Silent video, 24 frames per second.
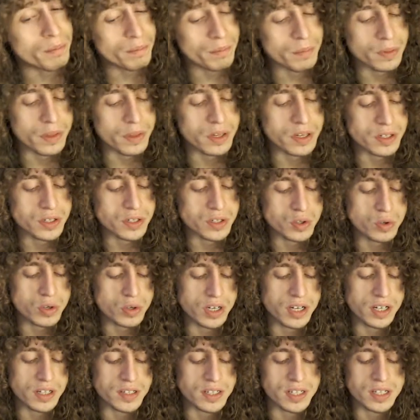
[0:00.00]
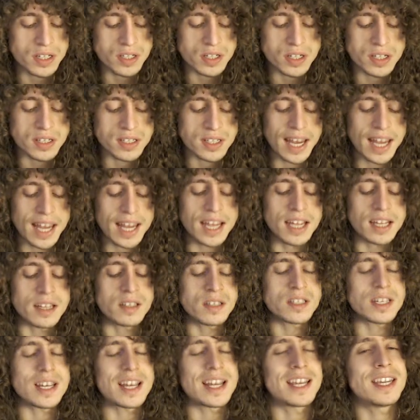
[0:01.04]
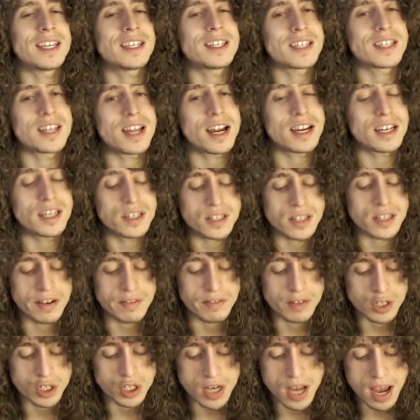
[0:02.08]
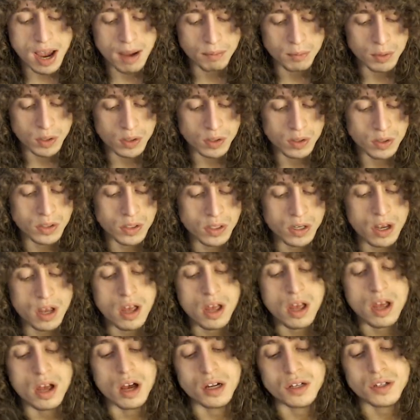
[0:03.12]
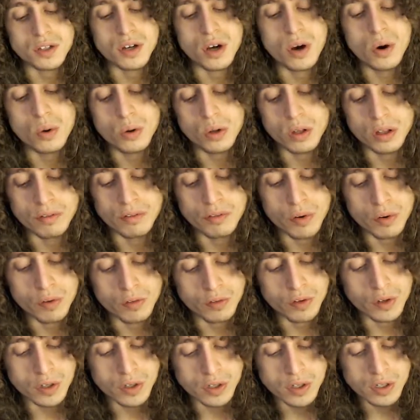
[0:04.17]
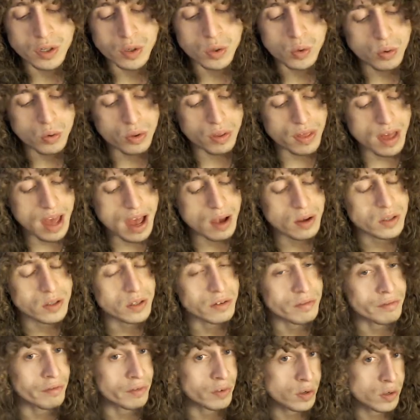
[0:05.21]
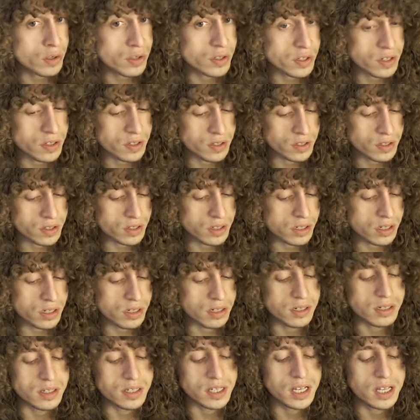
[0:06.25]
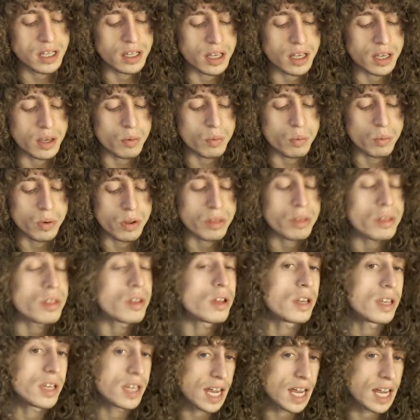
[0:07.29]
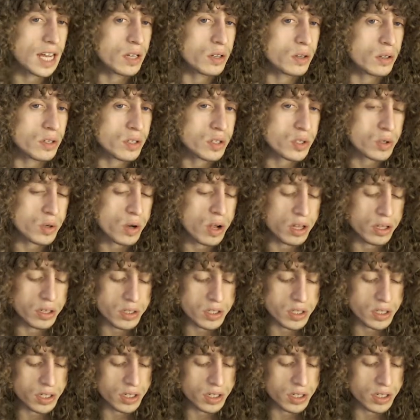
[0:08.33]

this treatise contains in its 97 chapters a total of over 2,000 verses dealing with natal astrology.